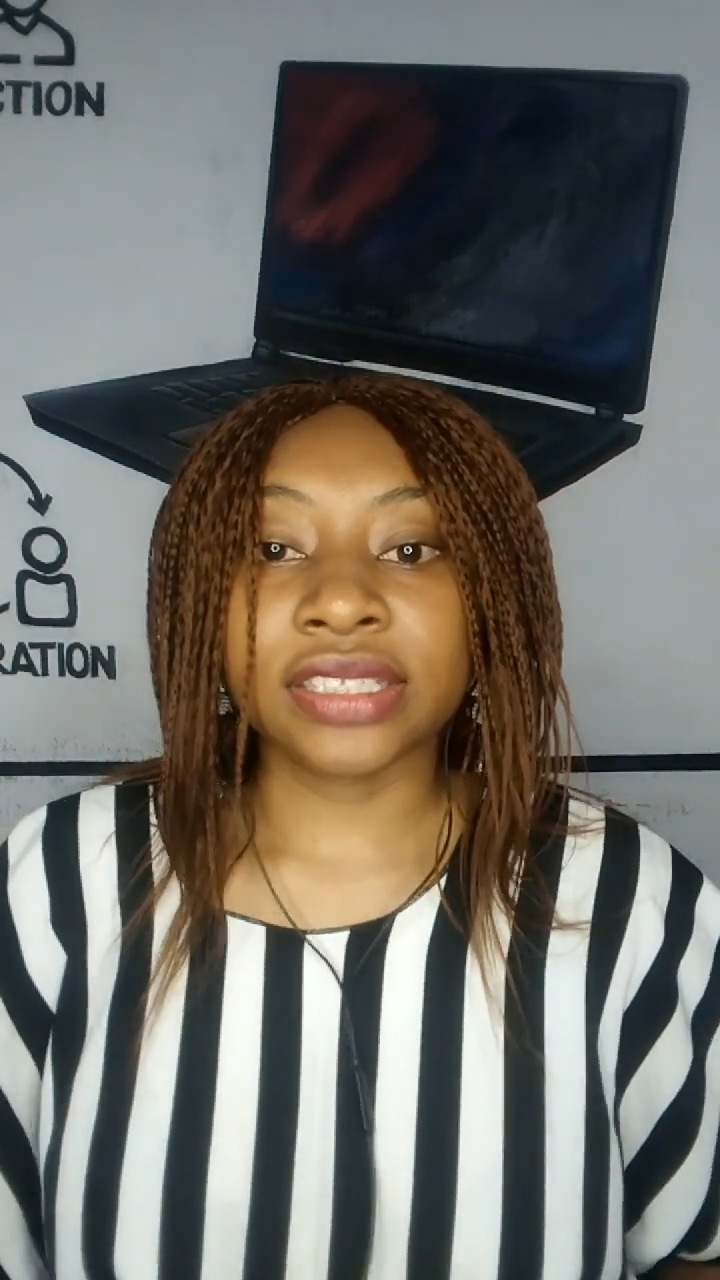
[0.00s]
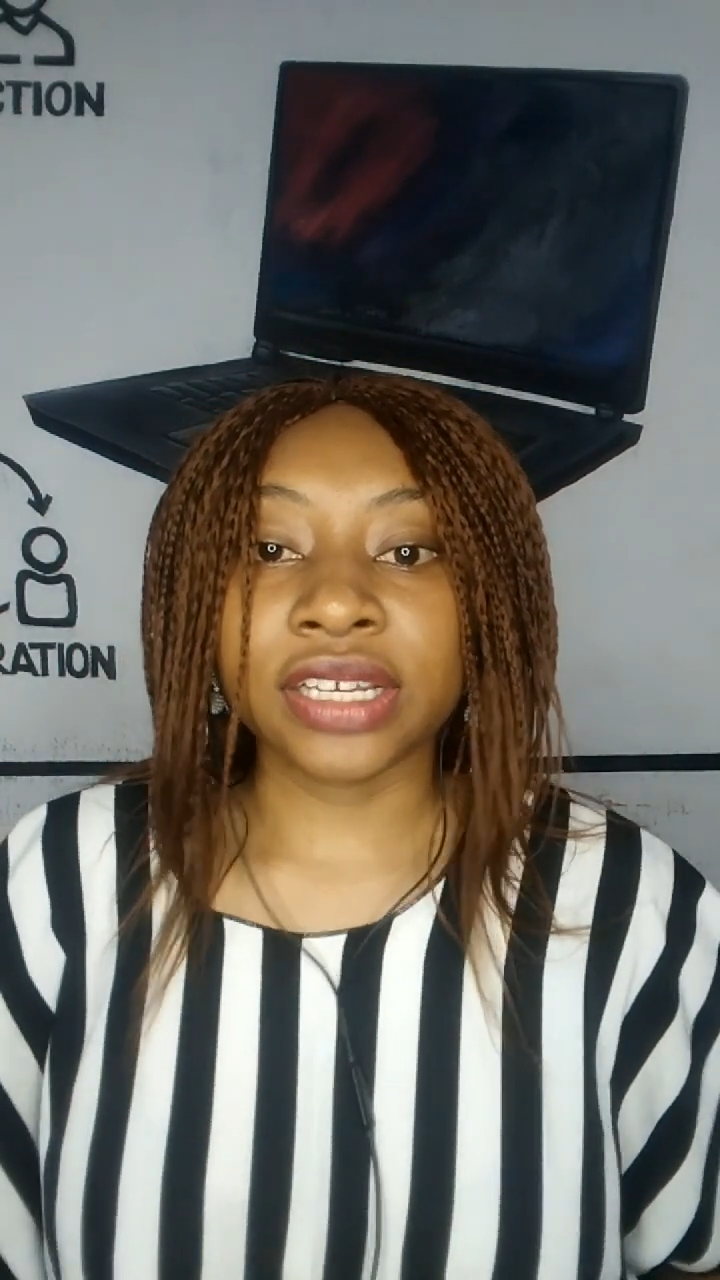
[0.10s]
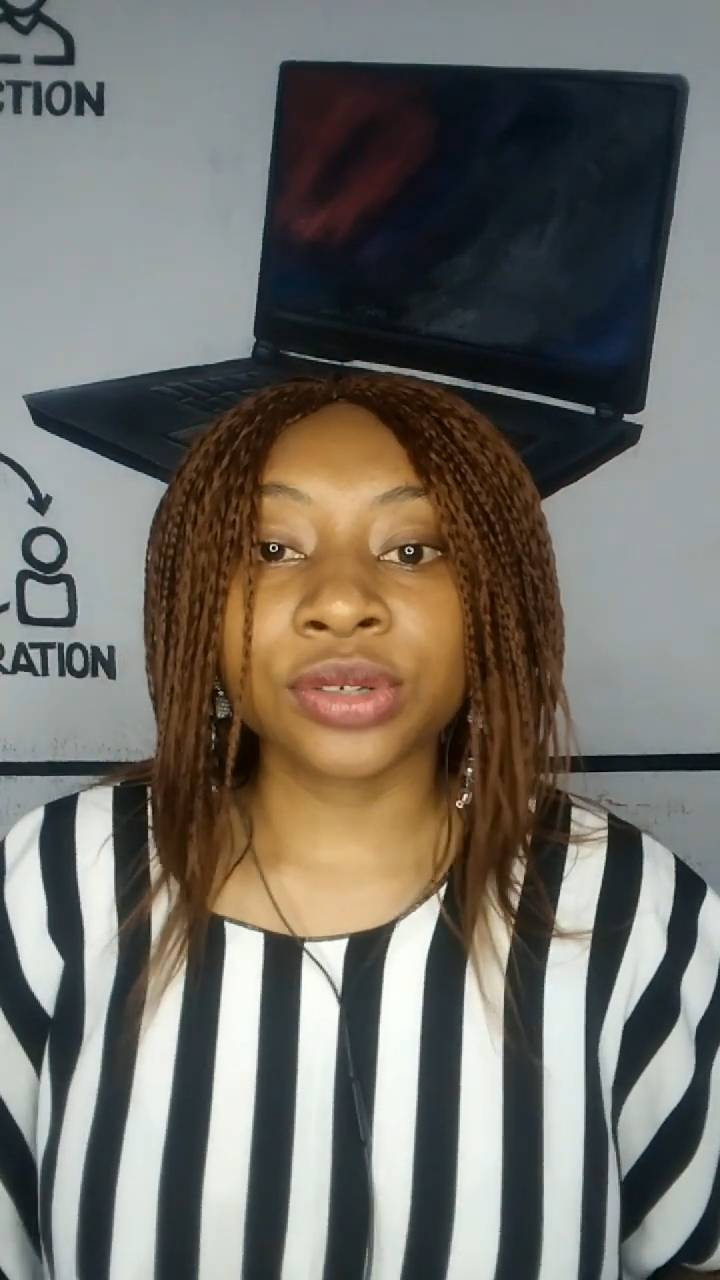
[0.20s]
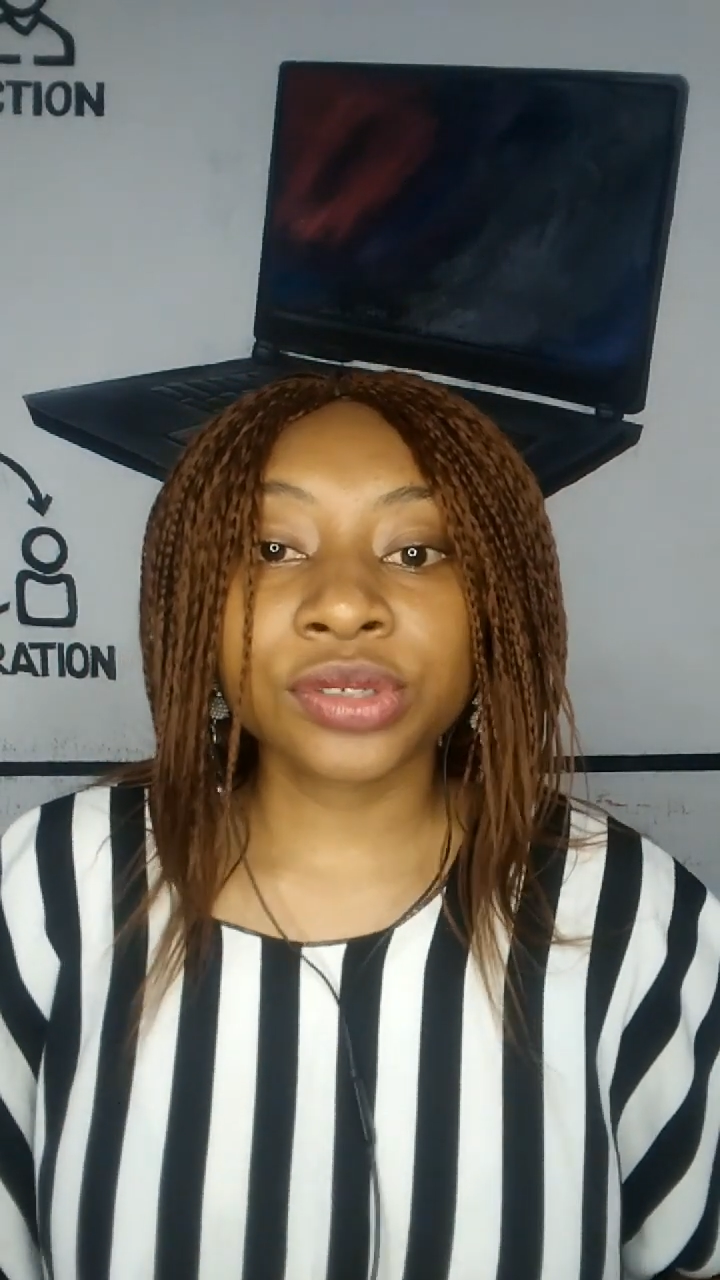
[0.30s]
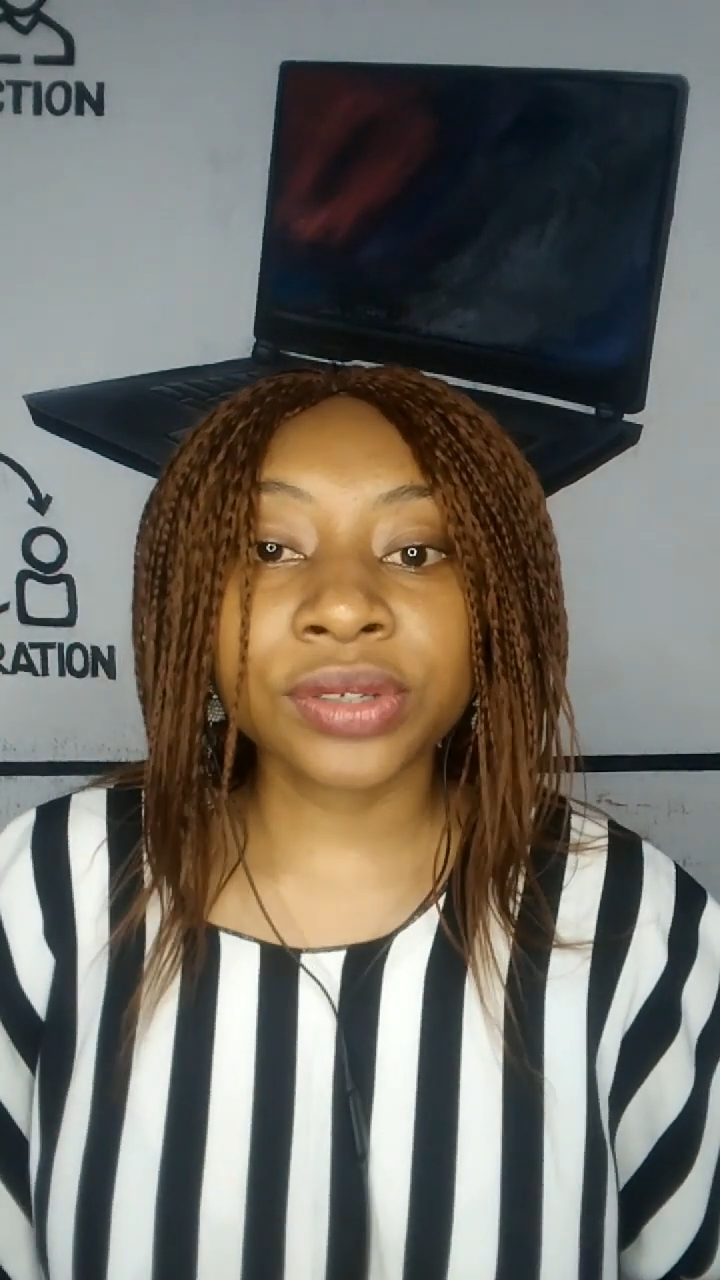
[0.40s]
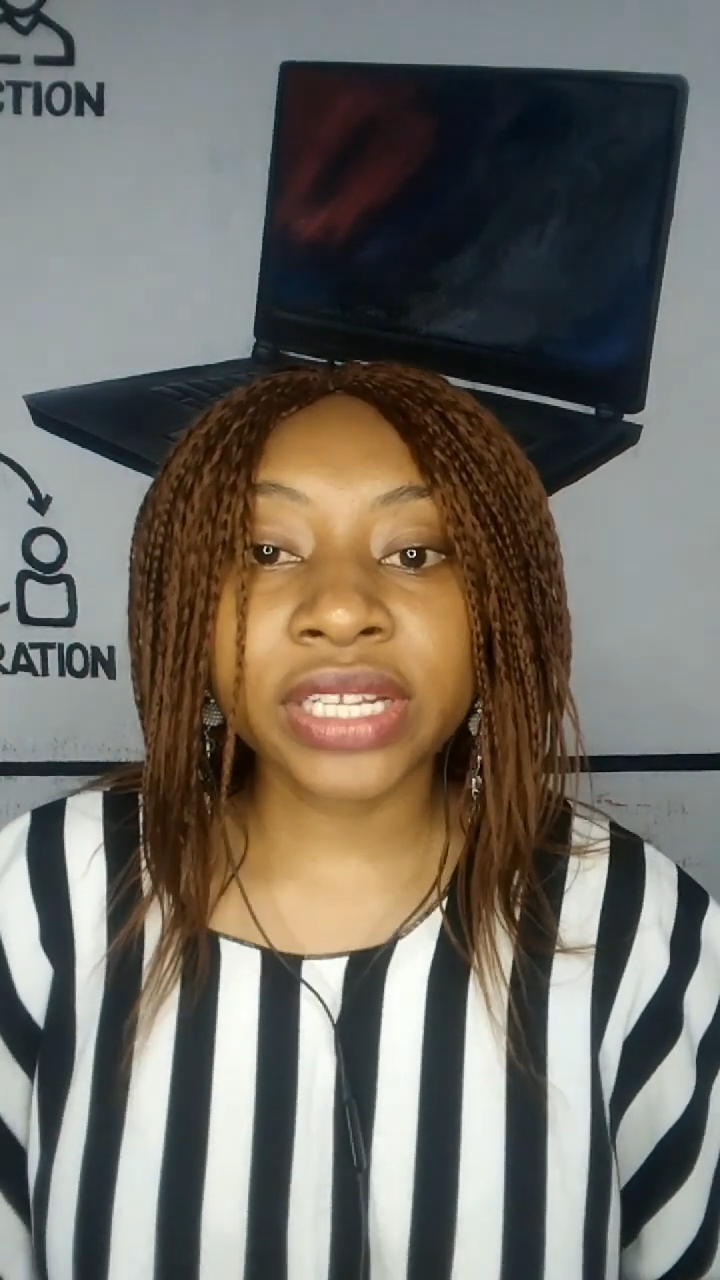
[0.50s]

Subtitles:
I also